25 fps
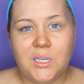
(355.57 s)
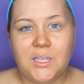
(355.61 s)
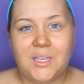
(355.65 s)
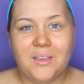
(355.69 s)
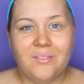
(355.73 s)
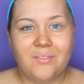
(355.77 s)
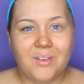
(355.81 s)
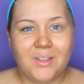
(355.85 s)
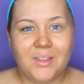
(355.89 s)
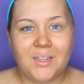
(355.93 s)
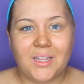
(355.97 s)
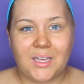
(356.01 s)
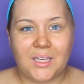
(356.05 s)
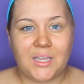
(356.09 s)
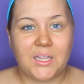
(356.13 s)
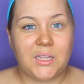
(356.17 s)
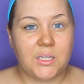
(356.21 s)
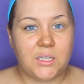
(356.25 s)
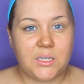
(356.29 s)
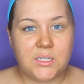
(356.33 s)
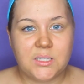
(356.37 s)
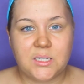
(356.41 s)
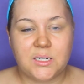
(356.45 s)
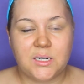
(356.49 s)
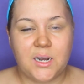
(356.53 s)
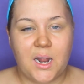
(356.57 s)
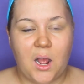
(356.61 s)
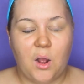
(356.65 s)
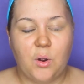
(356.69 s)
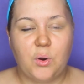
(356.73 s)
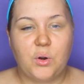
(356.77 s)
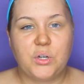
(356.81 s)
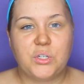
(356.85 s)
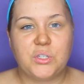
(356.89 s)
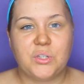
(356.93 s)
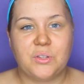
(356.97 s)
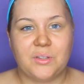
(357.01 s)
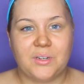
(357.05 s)
give it like at least an
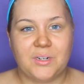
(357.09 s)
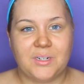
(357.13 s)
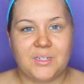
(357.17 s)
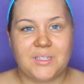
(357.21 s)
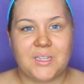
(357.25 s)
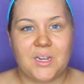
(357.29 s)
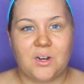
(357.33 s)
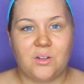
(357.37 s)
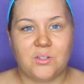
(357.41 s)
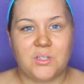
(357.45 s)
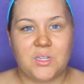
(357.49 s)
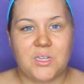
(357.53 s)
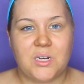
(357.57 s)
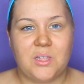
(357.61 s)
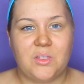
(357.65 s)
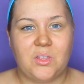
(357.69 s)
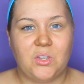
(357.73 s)
hour so that it settles in,